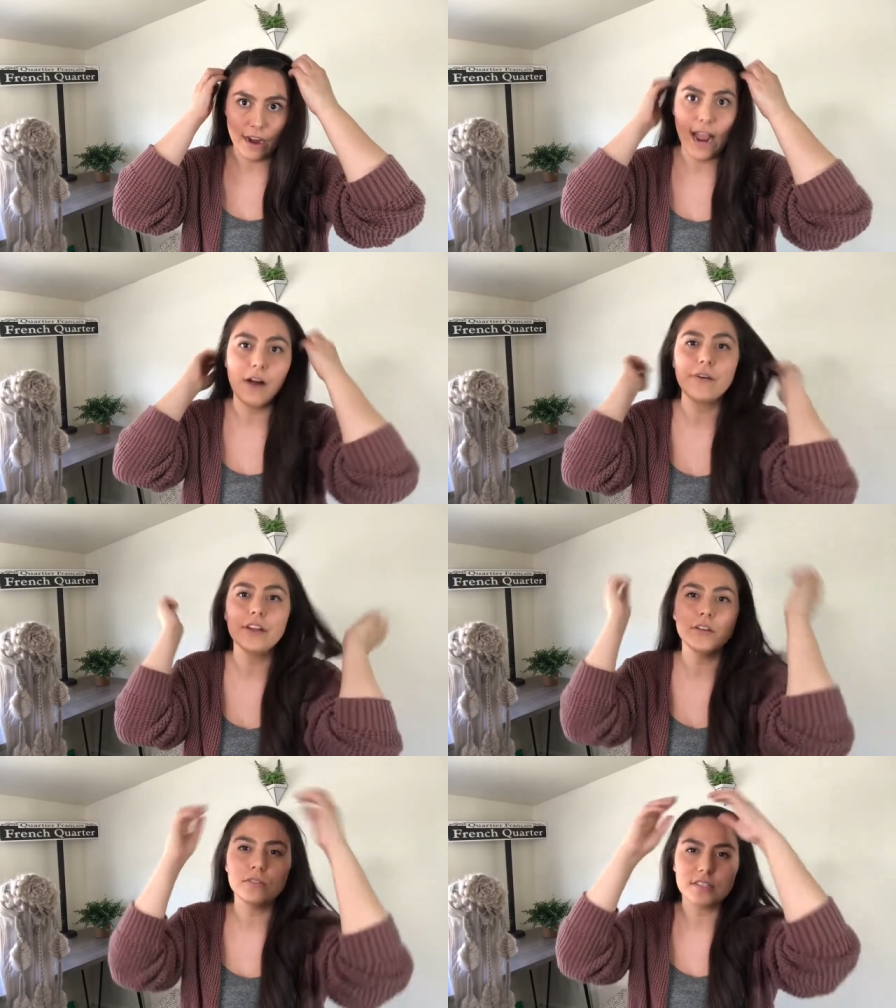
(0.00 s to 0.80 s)
How can
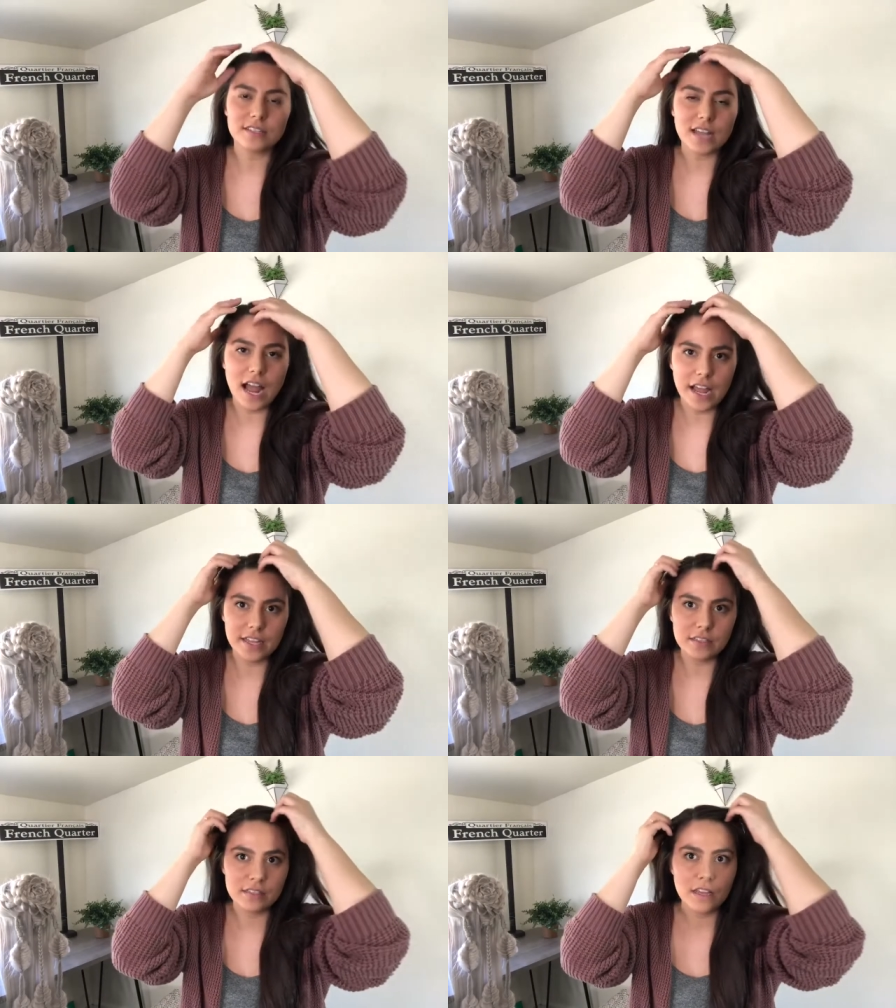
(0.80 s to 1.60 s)
you
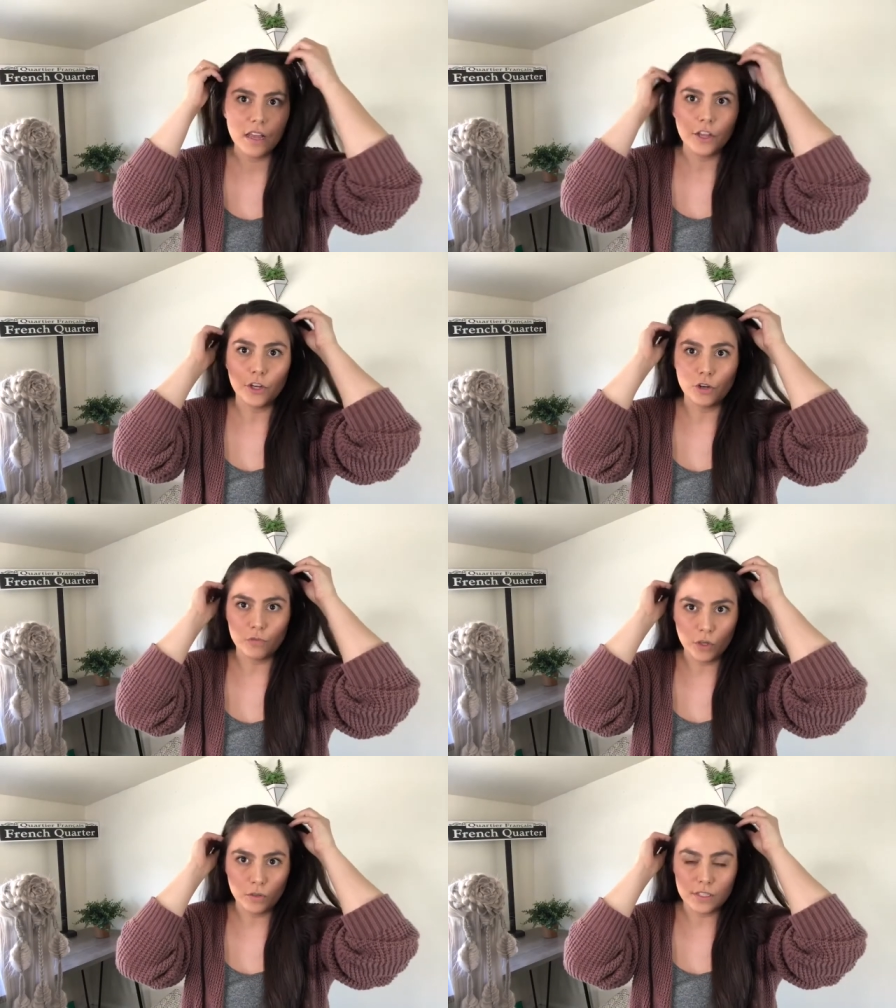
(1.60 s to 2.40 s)
disguise your
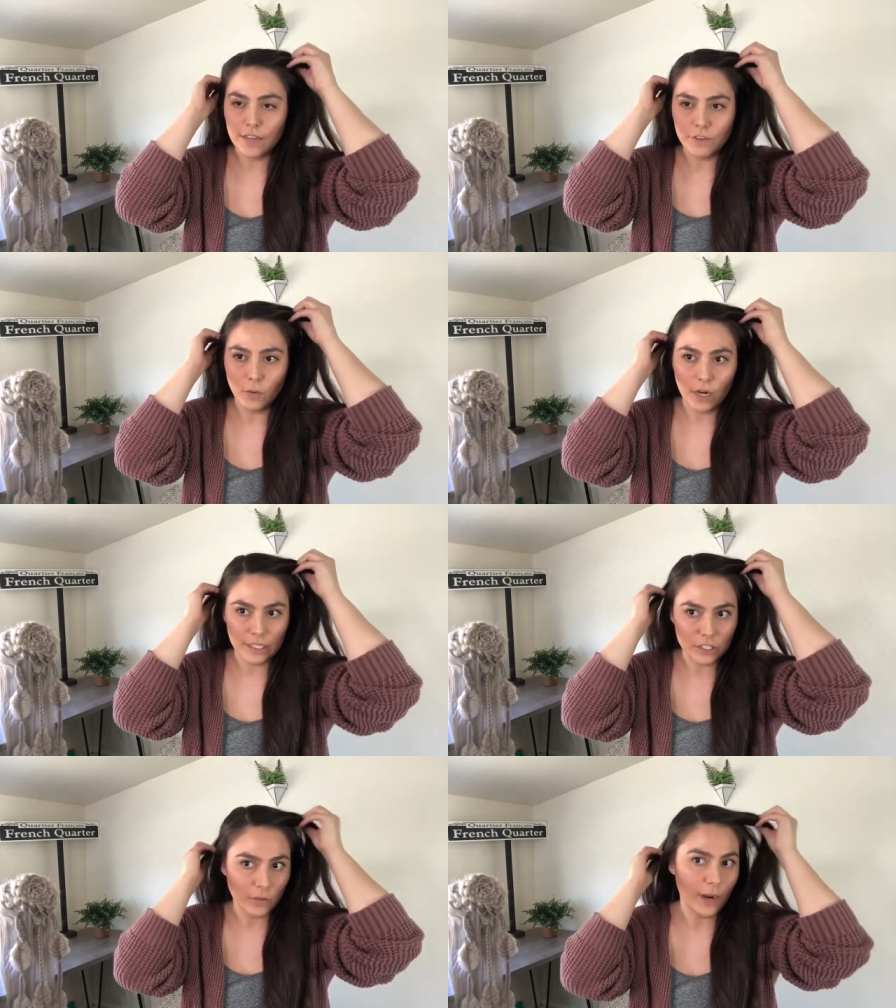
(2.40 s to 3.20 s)
roots if you wanted
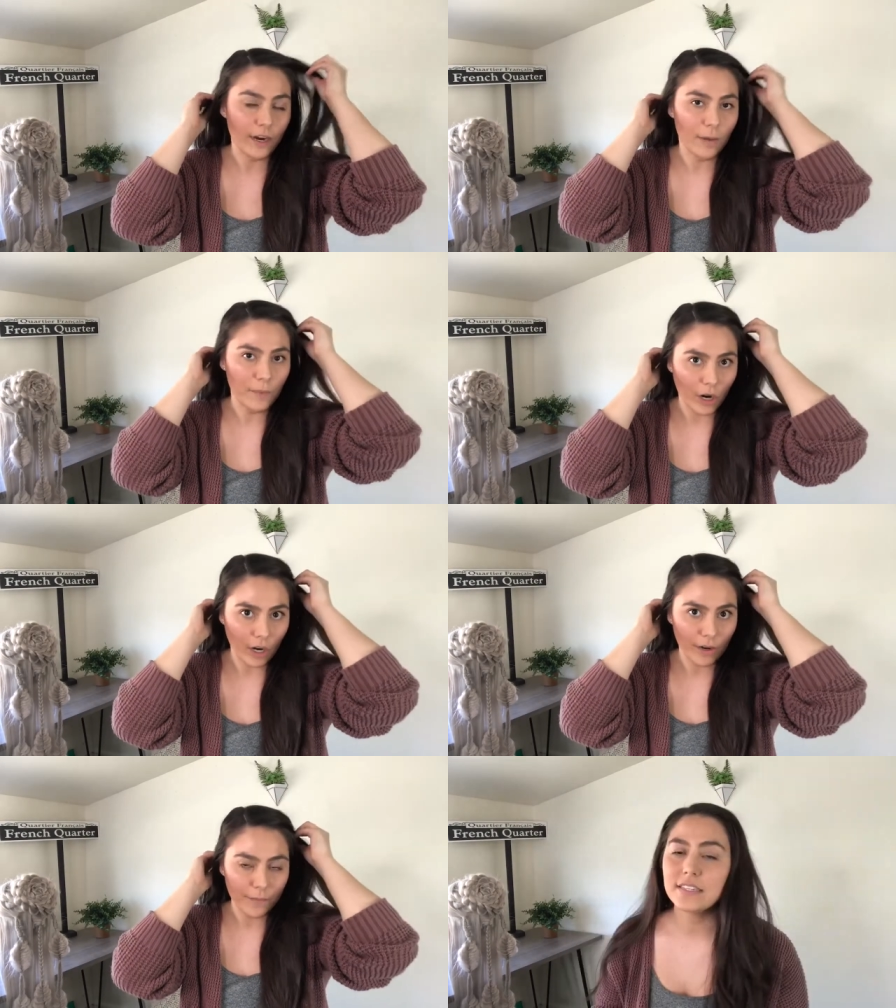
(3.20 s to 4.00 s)
to wear a
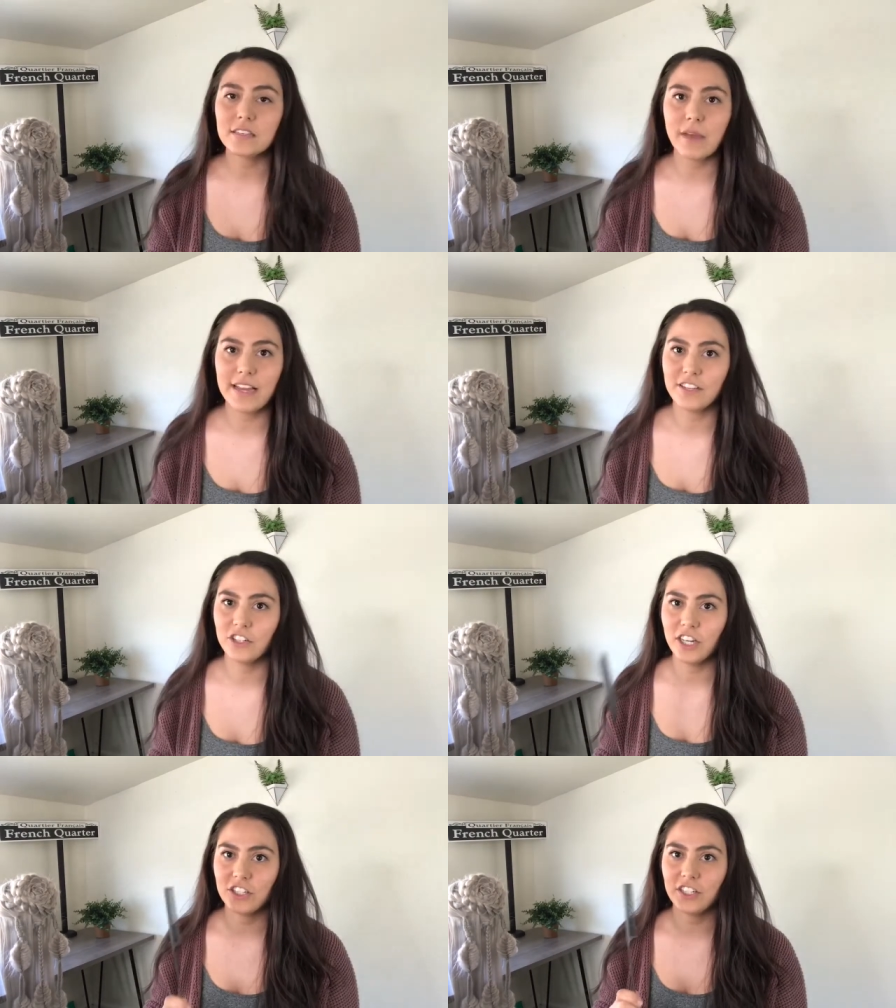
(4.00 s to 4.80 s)
part? This is my
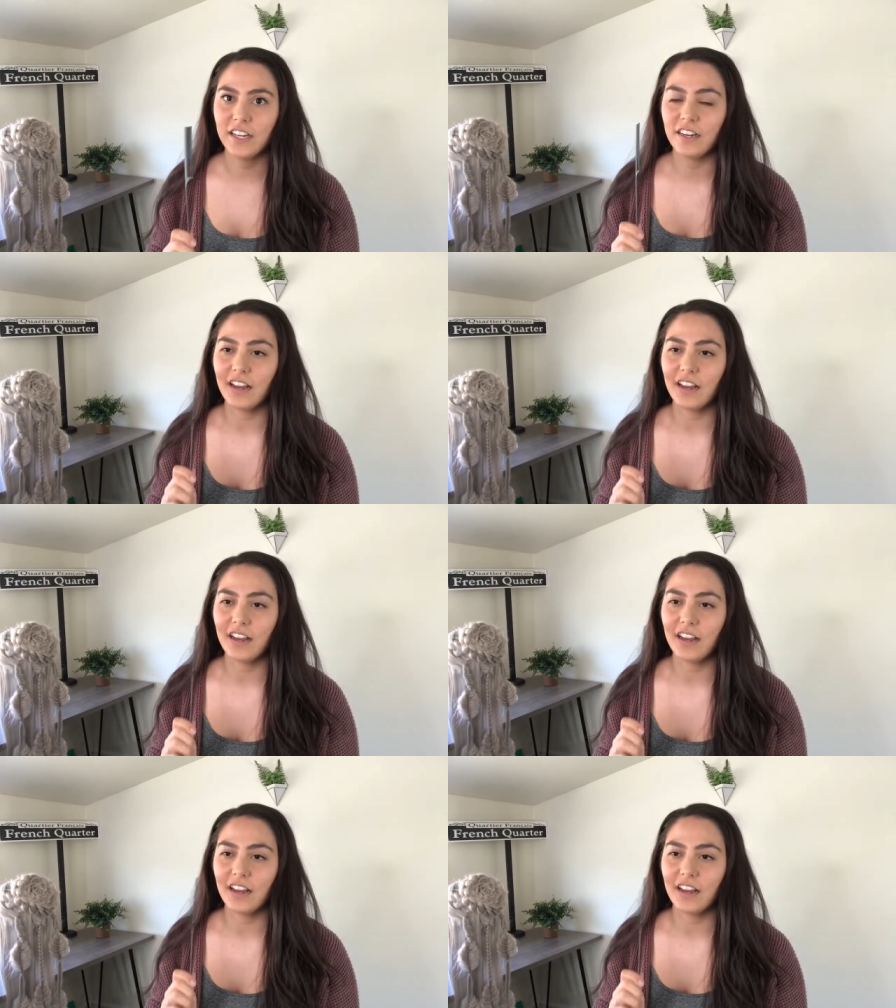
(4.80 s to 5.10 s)
suggestion.